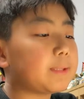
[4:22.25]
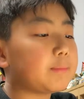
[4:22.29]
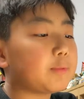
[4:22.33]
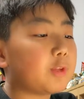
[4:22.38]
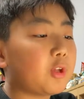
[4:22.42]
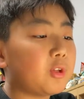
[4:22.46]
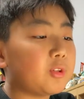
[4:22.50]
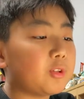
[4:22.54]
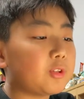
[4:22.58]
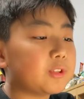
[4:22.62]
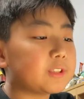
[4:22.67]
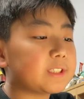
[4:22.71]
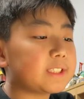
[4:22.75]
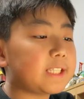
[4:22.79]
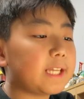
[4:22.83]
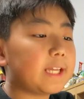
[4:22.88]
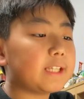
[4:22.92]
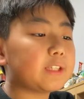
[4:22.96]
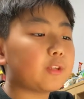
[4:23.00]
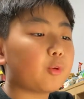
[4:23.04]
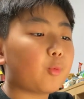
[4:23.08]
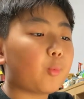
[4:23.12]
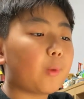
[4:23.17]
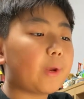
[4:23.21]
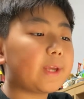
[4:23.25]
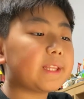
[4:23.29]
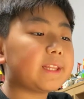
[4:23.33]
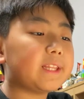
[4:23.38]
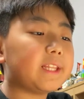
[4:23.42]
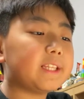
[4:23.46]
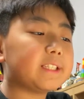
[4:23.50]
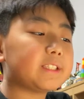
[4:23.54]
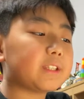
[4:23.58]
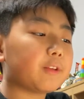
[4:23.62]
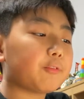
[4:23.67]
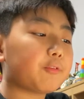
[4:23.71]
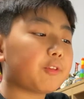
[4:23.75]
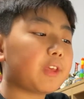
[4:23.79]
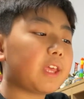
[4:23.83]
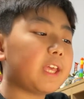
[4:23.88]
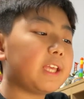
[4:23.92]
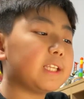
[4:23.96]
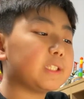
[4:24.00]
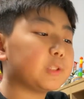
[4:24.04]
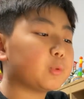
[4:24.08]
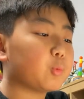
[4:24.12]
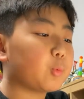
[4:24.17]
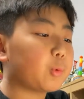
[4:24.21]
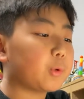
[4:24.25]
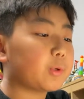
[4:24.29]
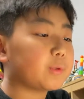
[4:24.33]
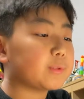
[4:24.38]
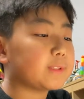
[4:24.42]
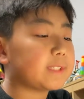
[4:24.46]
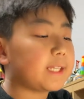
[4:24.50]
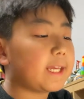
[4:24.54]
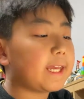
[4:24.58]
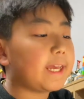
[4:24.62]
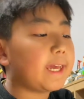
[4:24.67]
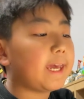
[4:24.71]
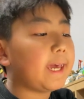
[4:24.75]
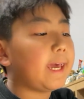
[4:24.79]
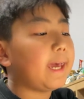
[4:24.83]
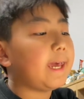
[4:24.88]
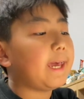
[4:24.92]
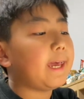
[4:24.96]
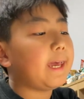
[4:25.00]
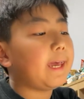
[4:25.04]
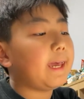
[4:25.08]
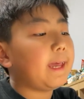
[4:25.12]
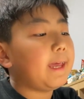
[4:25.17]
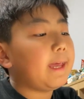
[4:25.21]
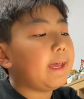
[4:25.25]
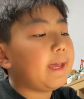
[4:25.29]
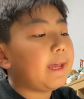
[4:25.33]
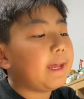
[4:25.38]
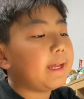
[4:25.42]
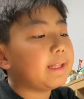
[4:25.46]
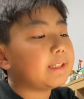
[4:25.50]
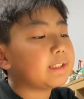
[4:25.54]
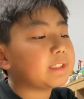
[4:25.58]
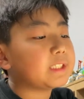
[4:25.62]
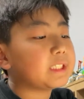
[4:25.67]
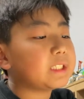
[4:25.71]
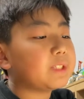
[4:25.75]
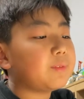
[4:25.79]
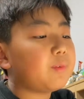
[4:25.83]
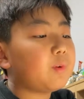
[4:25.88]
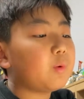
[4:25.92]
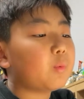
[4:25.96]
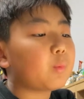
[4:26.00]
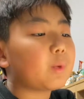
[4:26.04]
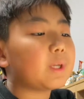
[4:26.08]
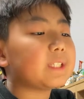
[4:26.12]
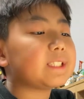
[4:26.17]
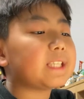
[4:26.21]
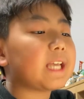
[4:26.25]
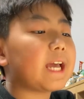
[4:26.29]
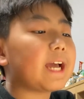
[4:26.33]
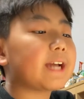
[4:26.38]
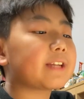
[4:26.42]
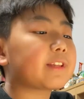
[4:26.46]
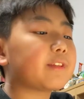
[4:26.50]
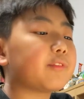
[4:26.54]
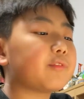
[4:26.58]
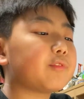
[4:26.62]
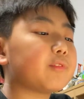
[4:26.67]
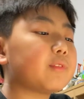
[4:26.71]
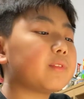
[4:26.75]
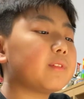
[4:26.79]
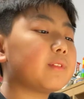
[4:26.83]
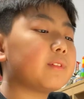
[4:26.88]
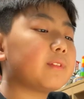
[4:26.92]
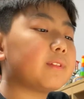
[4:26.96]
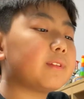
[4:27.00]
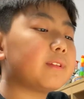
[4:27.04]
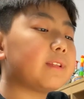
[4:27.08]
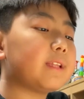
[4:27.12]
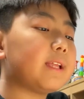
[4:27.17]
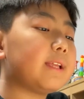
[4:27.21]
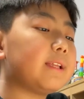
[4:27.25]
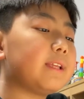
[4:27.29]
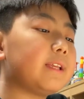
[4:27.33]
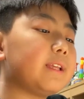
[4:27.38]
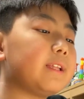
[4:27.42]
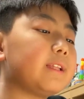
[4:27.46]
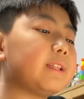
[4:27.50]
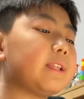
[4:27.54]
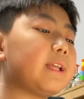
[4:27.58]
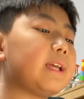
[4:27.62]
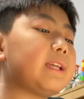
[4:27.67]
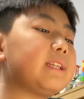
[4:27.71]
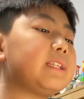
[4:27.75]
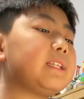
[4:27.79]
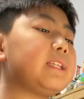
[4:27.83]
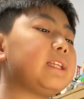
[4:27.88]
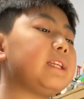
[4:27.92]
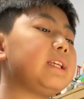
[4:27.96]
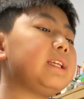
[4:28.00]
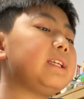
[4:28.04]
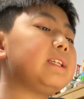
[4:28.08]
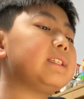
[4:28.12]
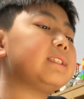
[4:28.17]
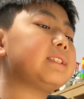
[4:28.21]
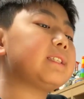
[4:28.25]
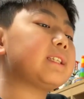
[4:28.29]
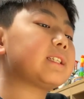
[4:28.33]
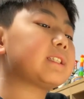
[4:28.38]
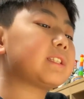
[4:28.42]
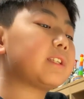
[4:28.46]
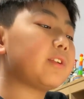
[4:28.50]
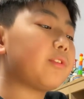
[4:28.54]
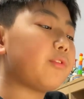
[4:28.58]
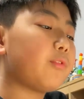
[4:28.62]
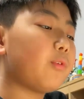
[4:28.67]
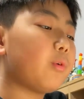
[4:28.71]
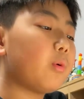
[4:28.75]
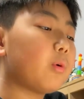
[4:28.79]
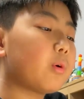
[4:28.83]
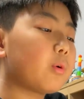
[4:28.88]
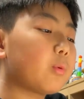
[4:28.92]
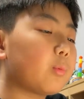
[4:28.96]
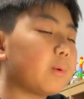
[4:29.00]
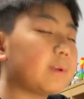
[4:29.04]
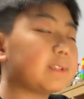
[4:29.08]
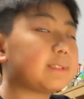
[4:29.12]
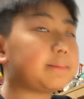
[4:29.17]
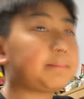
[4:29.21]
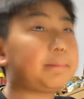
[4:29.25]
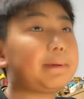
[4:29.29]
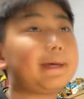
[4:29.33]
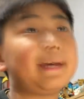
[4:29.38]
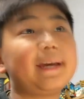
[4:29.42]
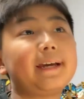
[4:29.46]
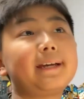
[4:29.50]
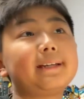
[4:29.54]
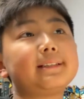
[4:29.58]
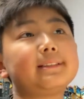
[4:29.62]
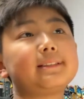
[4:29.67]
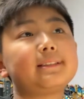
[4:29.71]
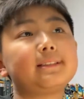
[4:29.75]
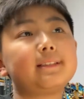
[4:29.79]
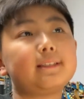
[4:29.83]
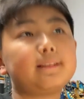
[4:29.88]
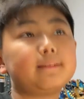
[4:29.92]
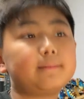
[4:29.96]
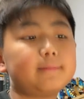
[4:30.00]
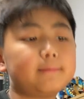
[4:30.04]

to understand the rightness of King's words, and the Civil Rights Act of 1964 was passed.